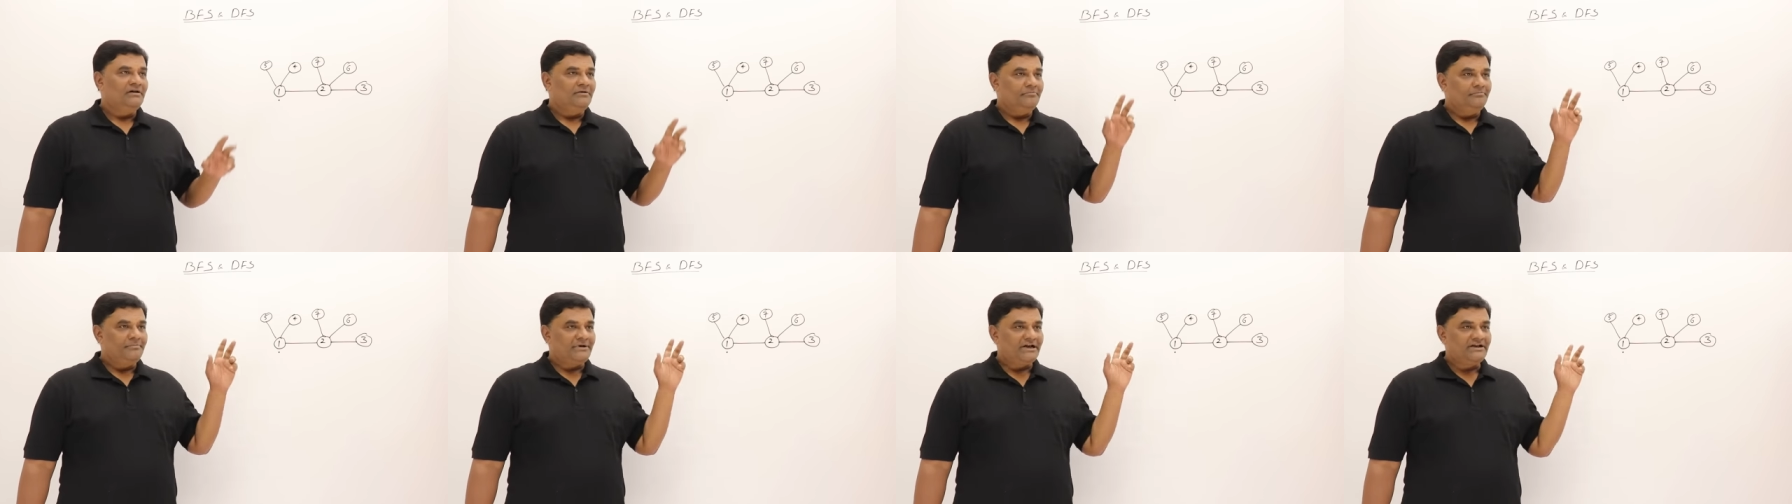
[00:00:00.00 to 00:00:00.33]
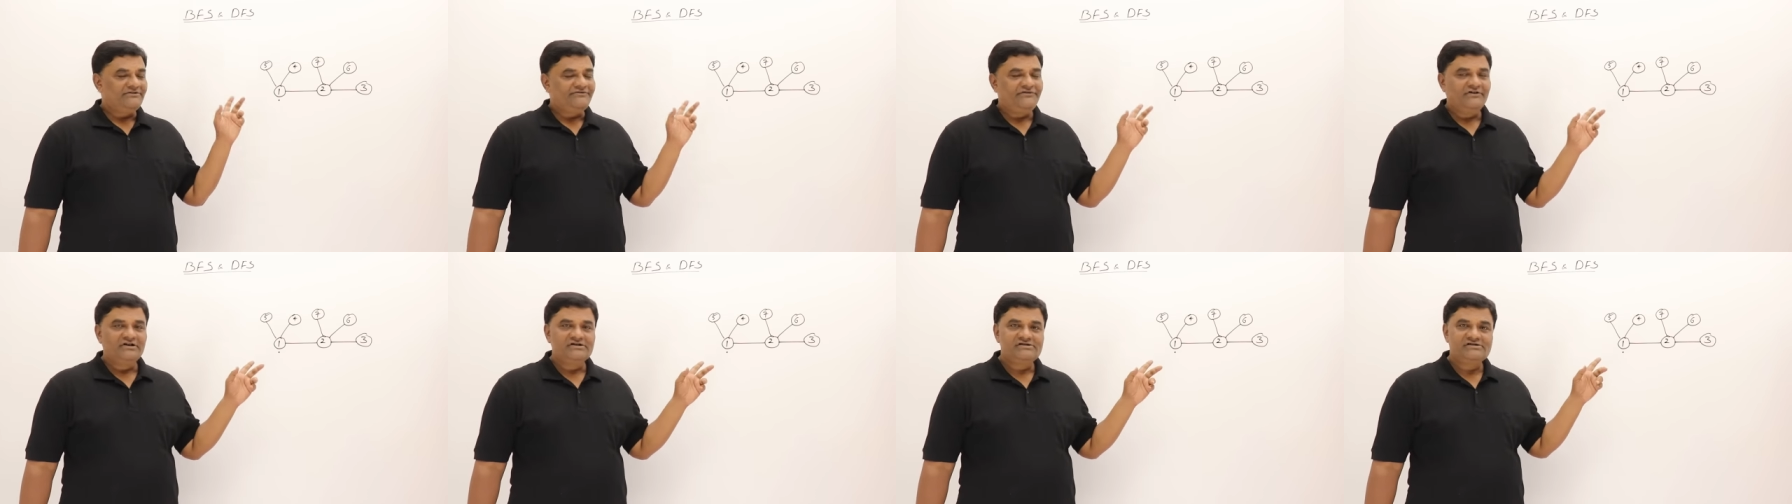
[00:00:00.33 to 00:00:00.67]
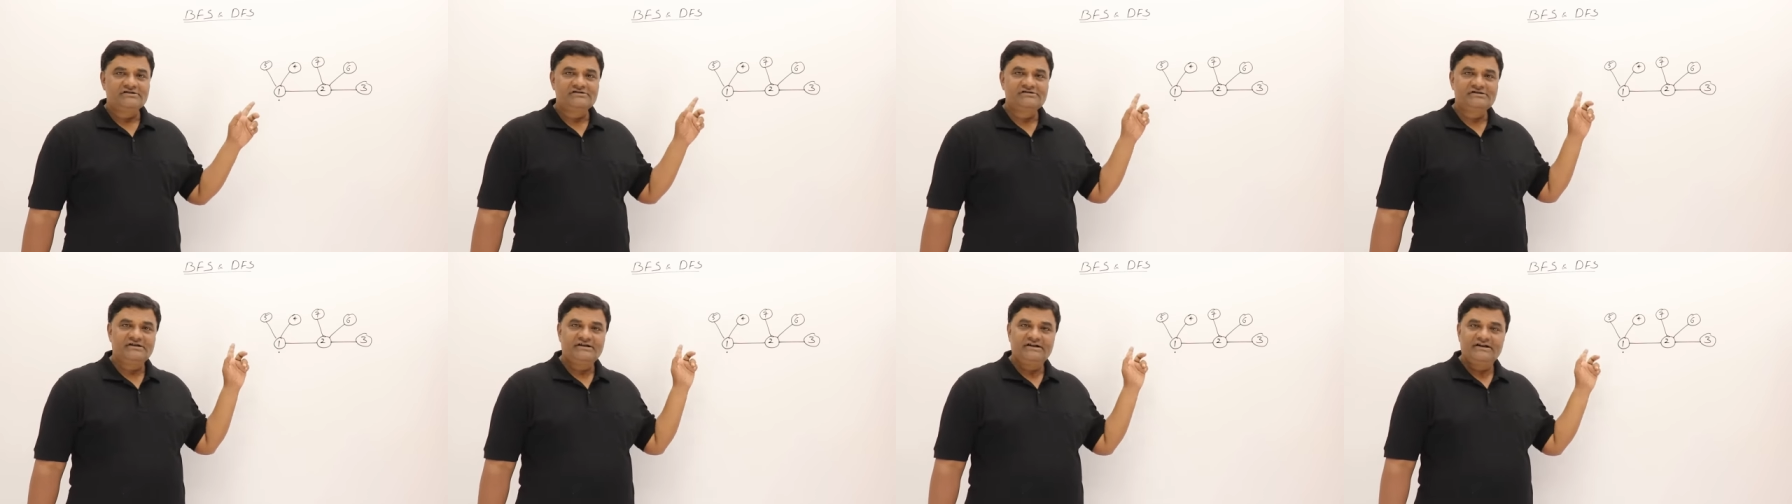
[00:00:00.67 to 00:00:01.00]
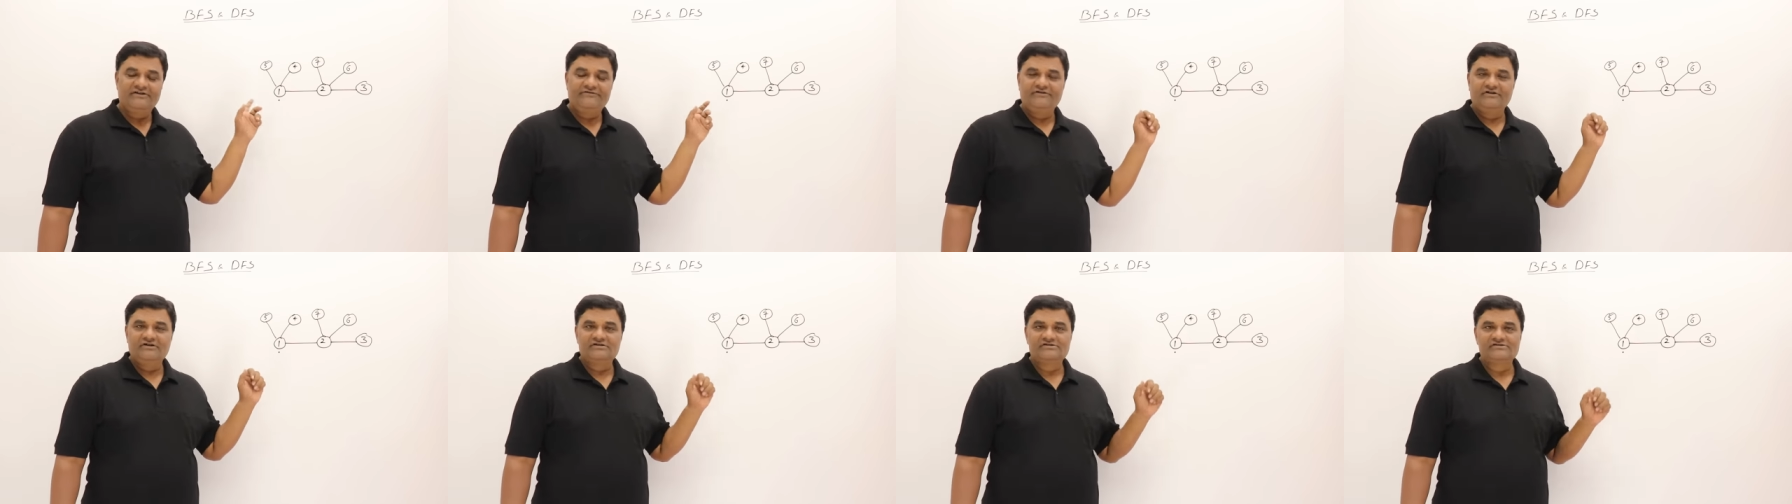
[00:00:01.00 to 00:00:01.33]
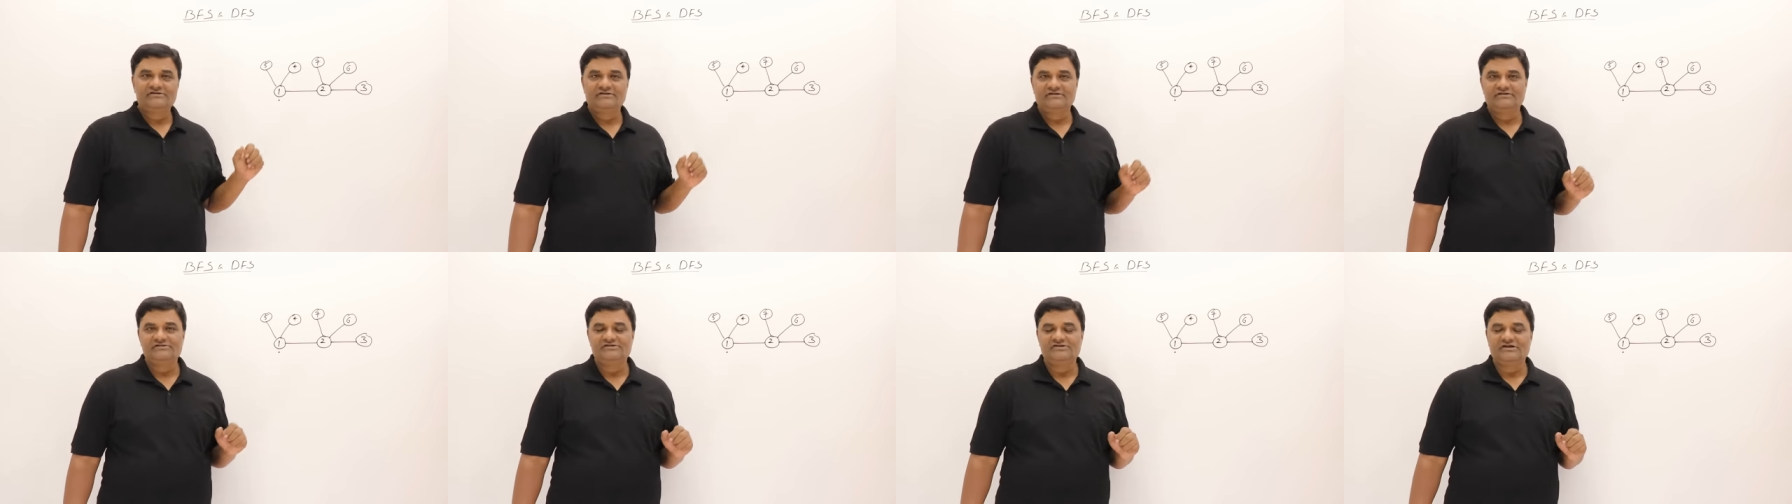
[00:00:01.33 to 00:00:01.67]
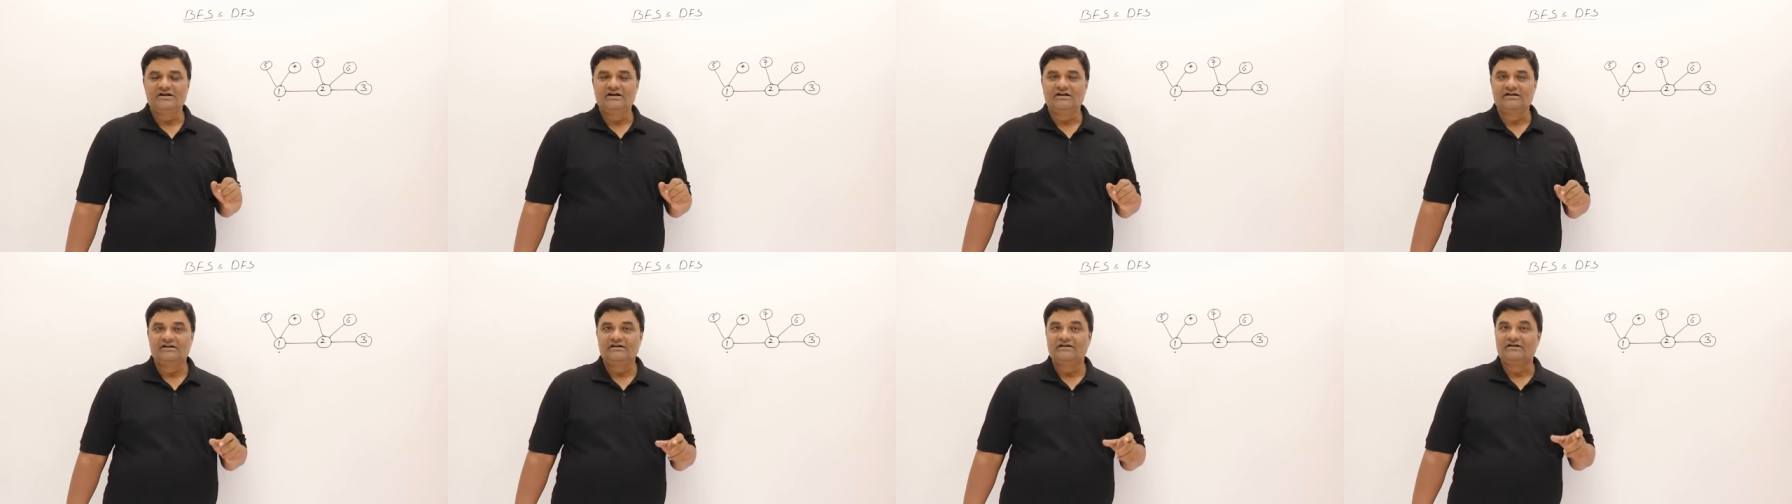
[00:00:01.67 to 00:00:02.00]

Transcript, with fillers: Breadth first search and depth first search are